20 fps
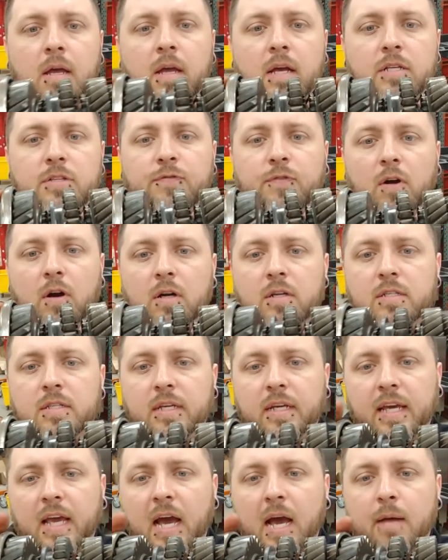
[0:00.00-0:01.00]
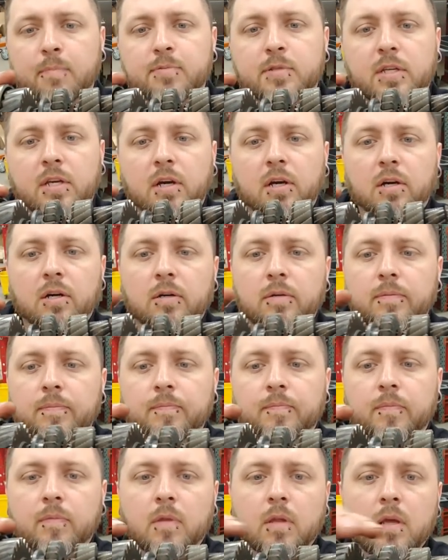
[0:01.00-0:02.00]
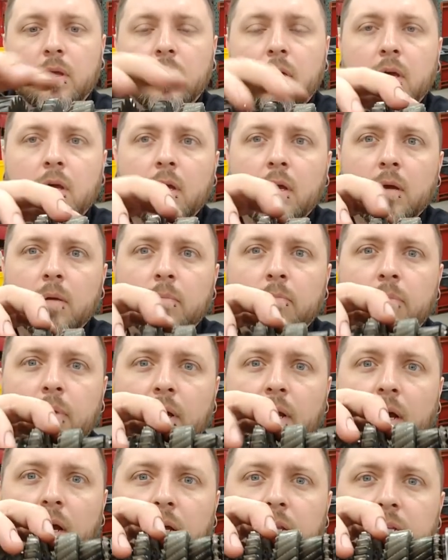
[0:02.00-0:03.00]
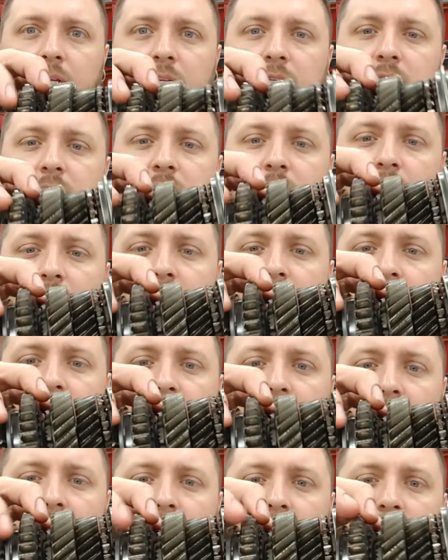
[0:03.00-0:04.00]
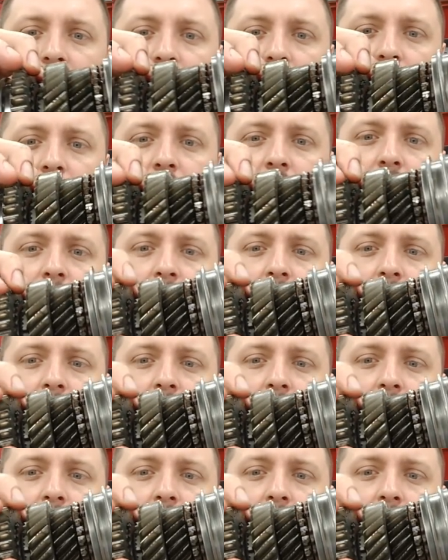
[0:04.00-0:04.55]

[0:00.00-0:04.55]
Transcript: as far as the gaps go. But on this second gear,